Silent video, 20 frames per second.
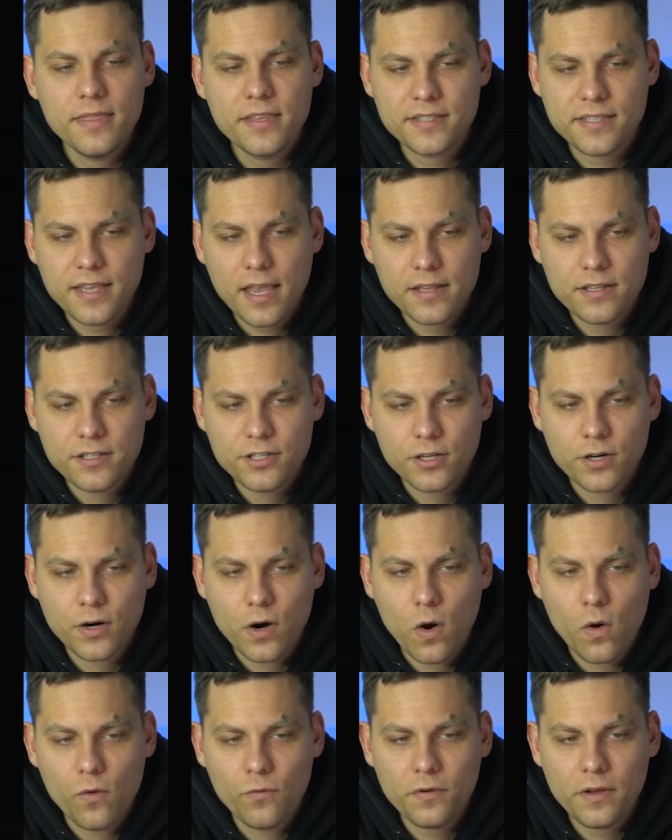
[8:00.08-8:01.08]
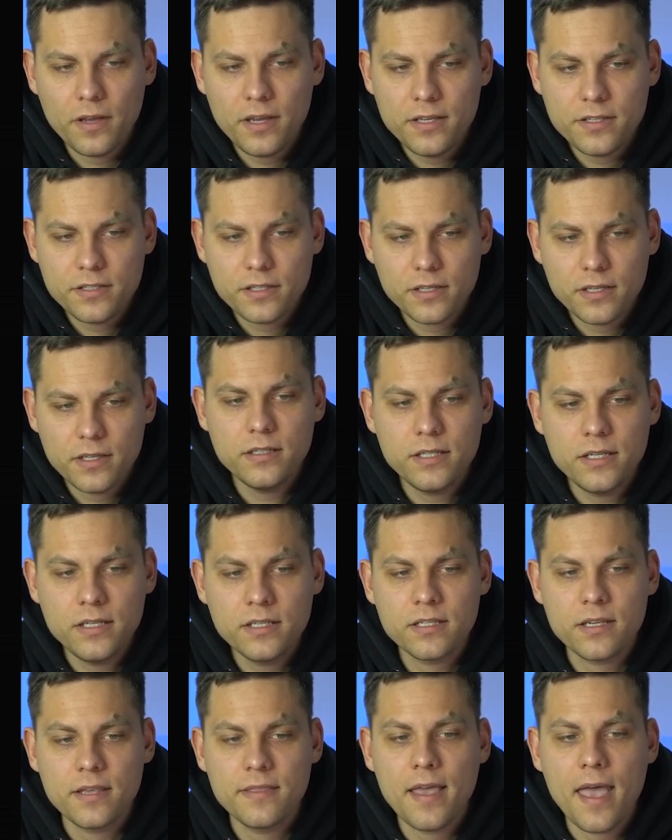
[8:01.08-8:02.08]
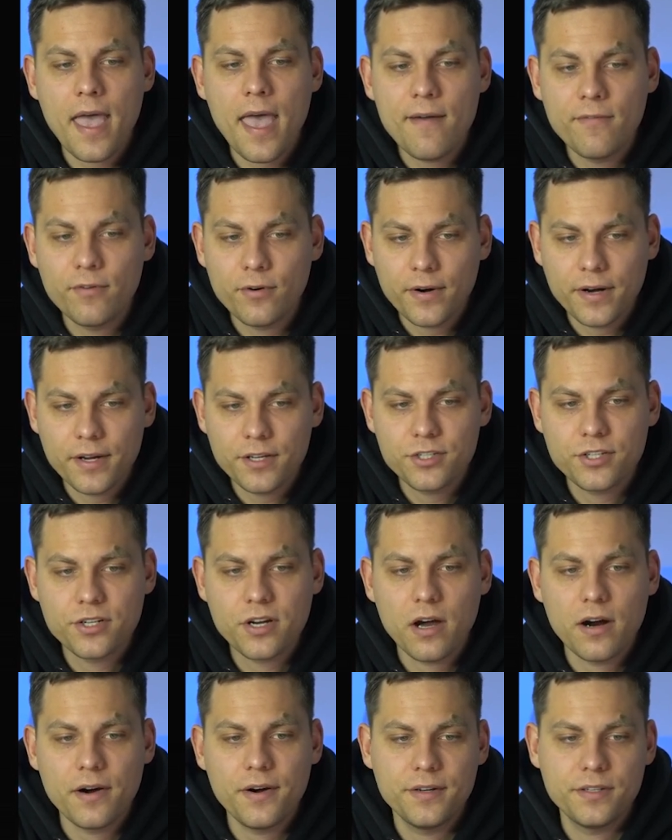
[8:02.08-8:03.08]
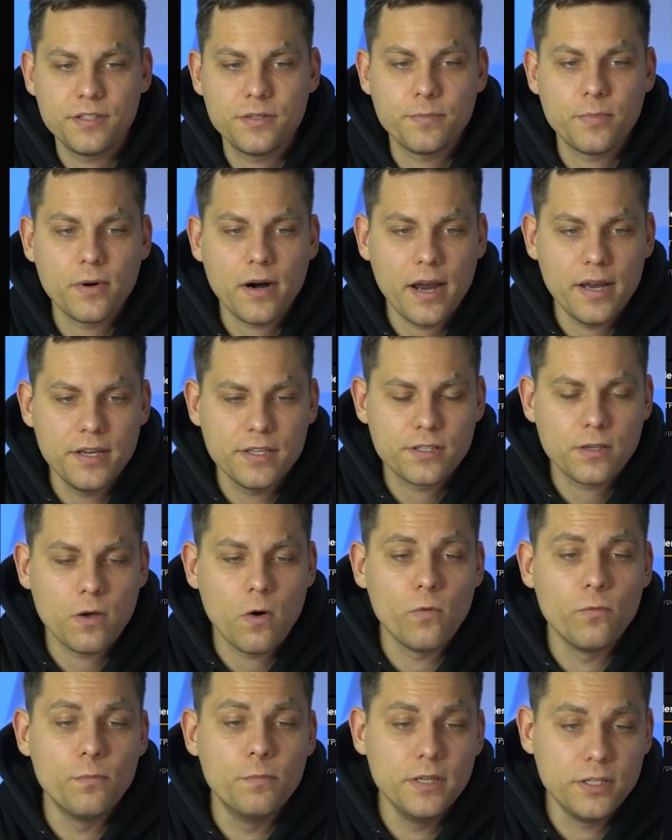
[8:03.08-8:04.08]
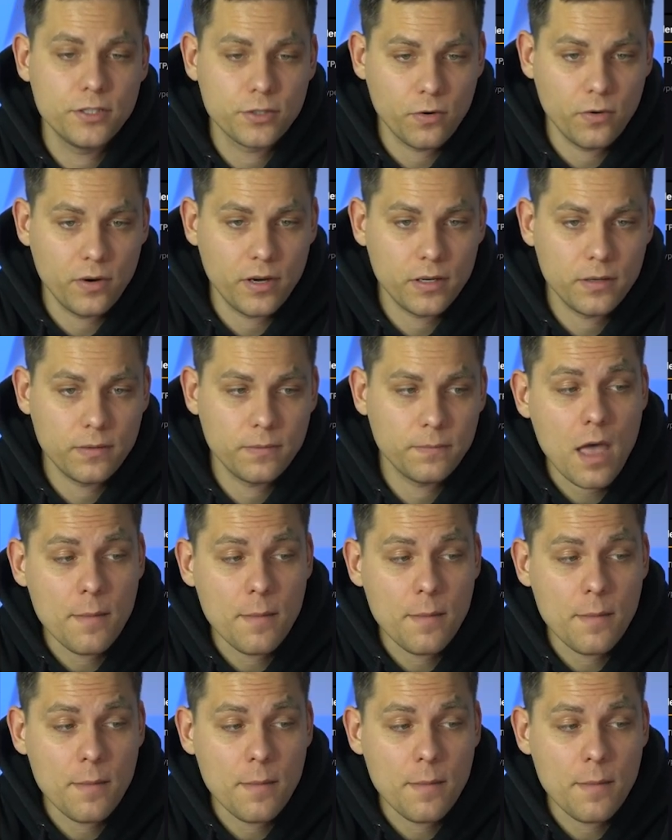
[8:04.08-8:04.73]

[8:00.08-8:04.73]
the center of it, it is the average current price of Bitcoin.